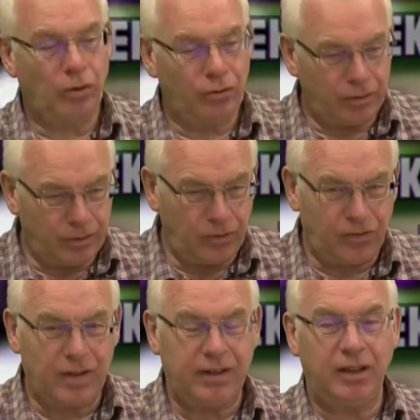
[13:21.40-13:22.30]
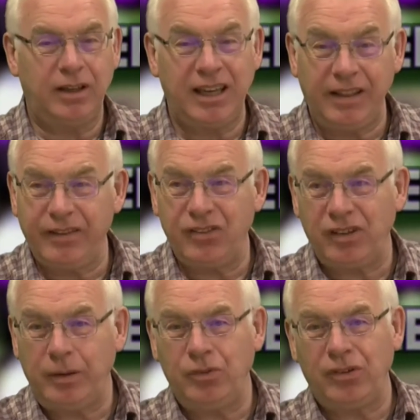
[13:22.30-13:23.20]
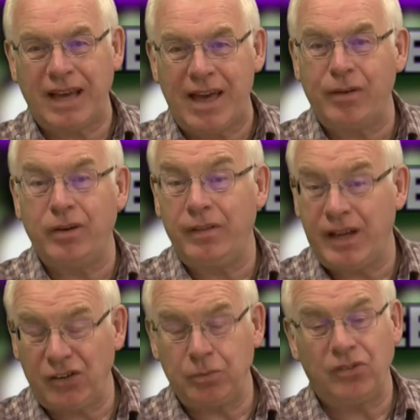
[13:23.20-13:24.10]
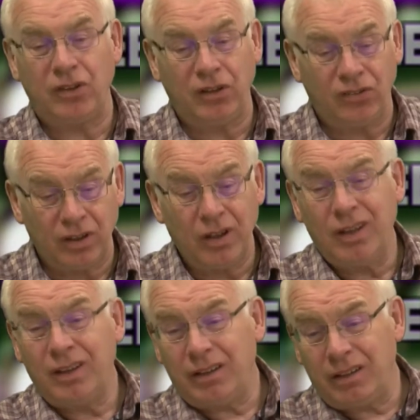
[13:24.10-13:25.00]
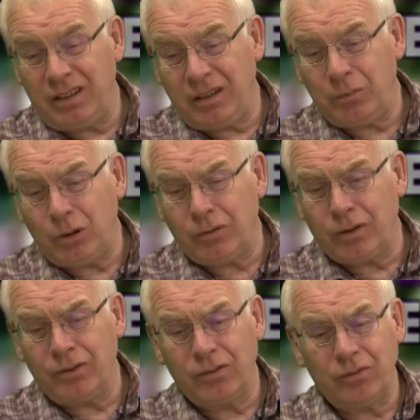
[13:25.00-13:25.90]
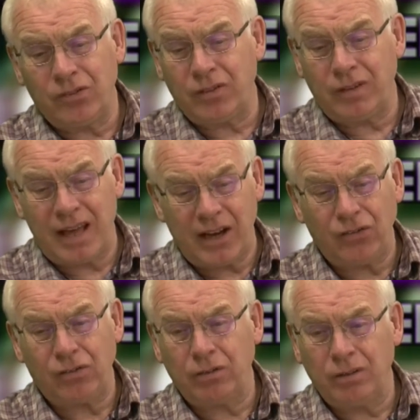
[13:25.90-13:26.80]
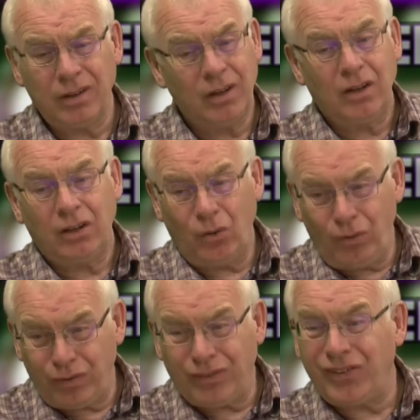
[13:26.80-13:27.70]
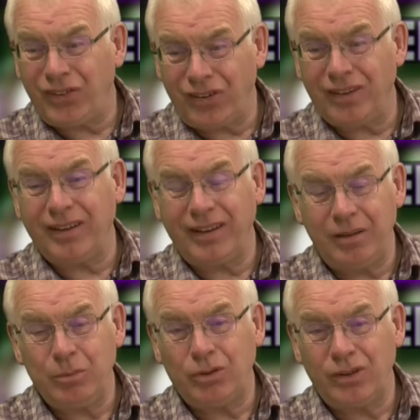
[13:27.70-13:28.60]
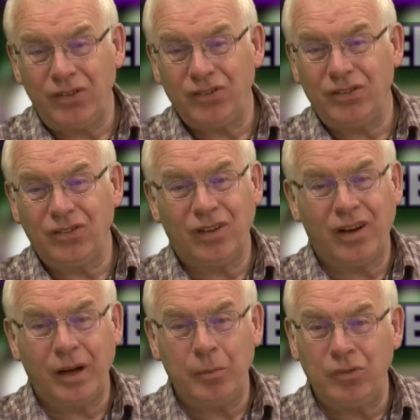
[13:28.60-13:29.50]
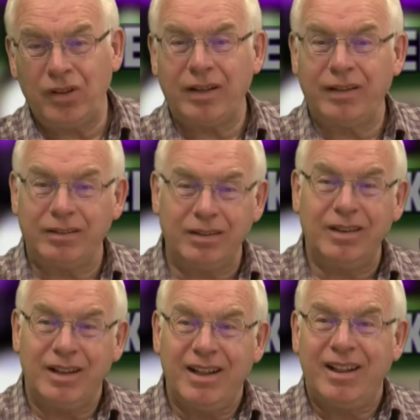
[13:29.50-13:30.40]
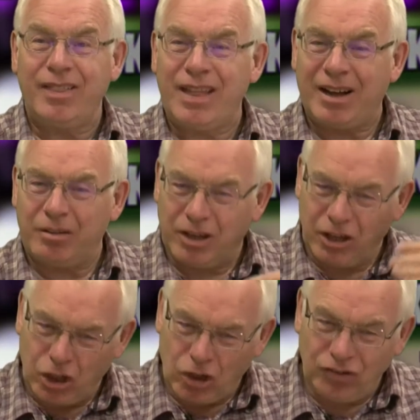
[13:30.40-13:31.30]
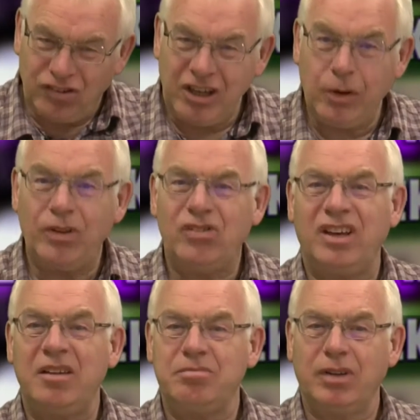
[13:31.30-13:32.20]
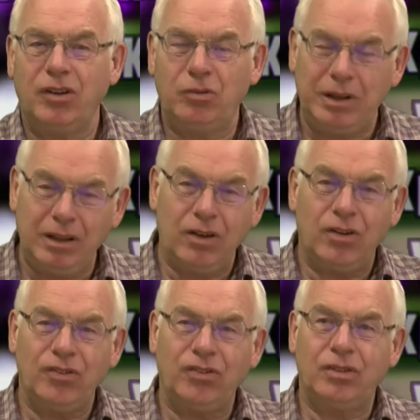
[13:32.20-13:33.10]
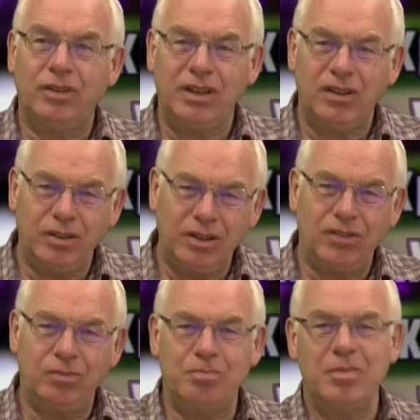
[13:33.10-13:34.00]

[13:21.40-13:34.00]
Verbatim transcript: one route, then you keep the team together and the expertise, and you'd move on to the next route. Unfortunately, in more recent times, that that continuity has been lost. So you you